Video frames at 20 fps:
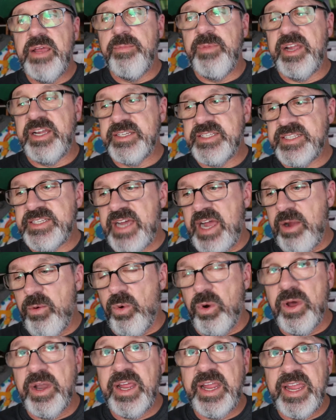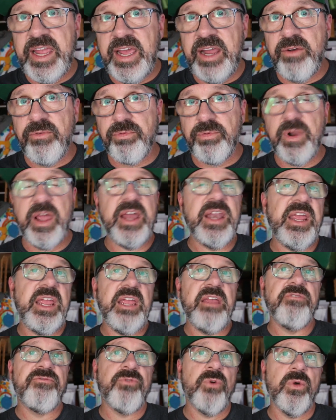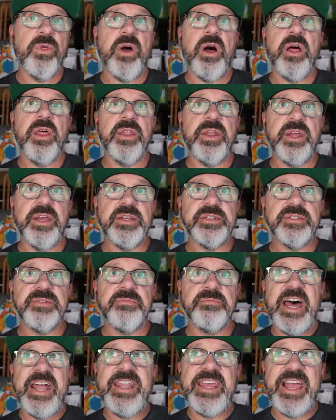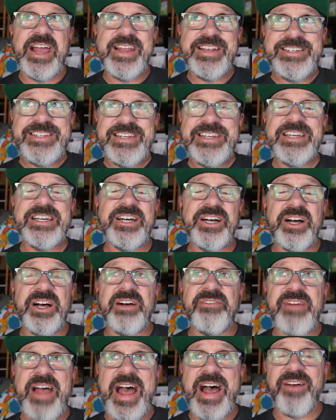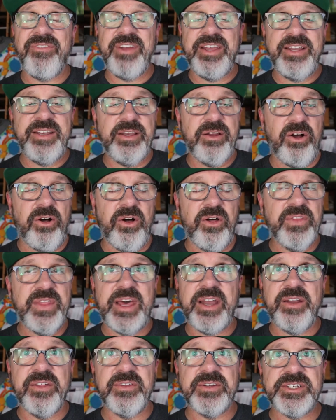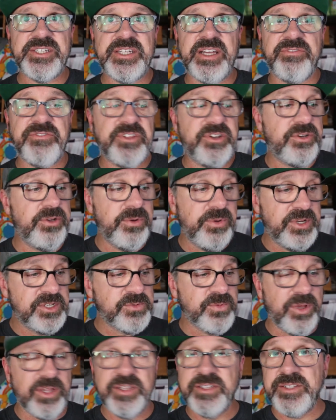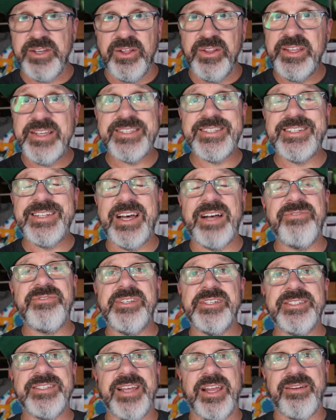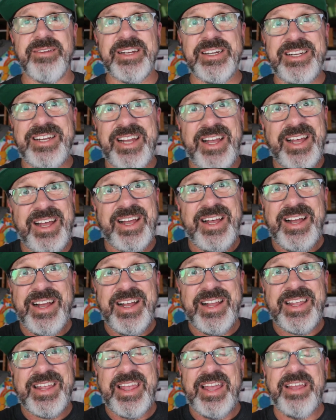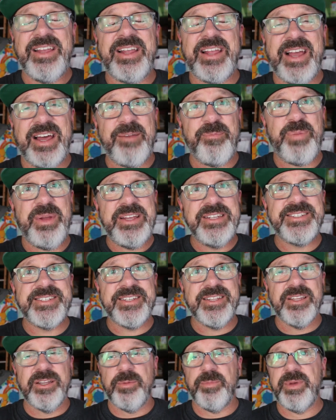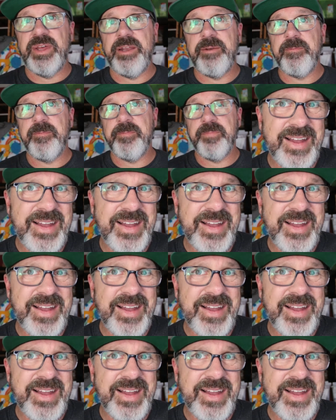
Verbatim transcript: because I want to get ready for the holidays. And the idea of having all that other stuff to do as well as all this stuff just like kind of pinched a little bit.